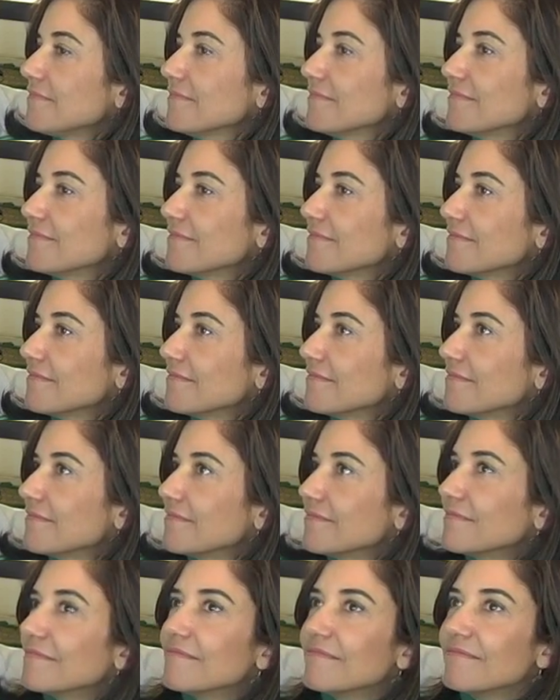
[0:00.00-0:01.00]

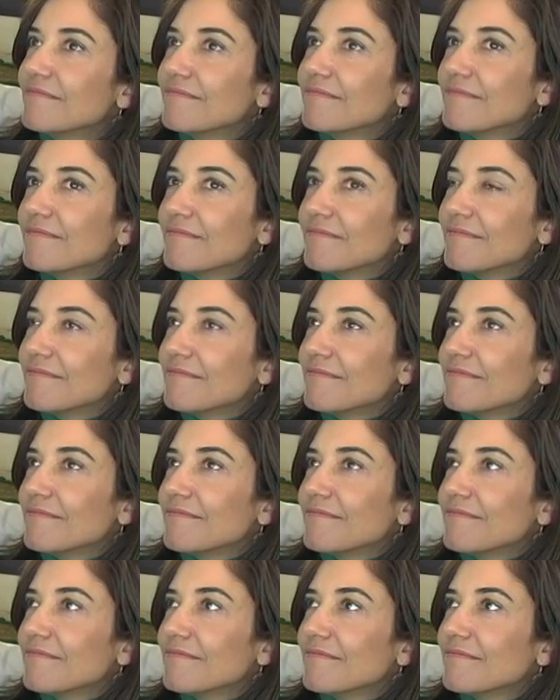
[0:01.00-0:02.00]

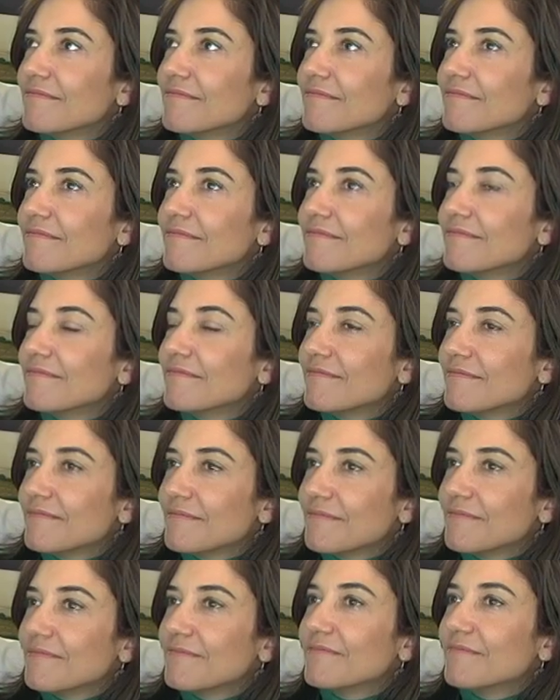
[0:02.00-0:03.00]

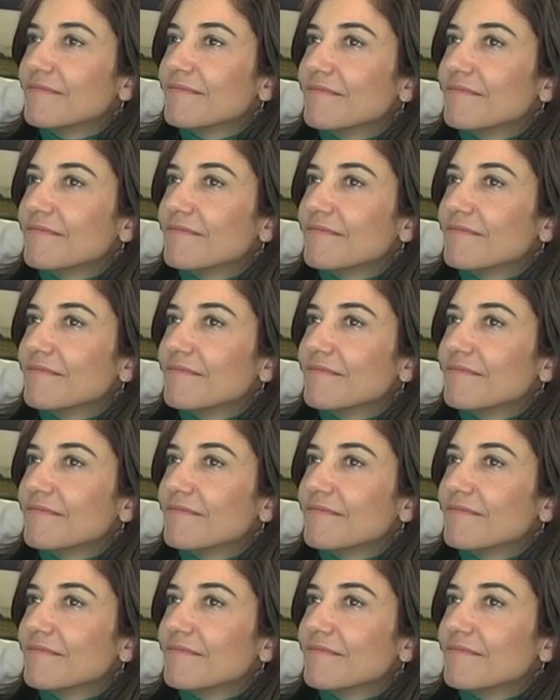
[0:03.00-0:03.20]
The person shown says nothing.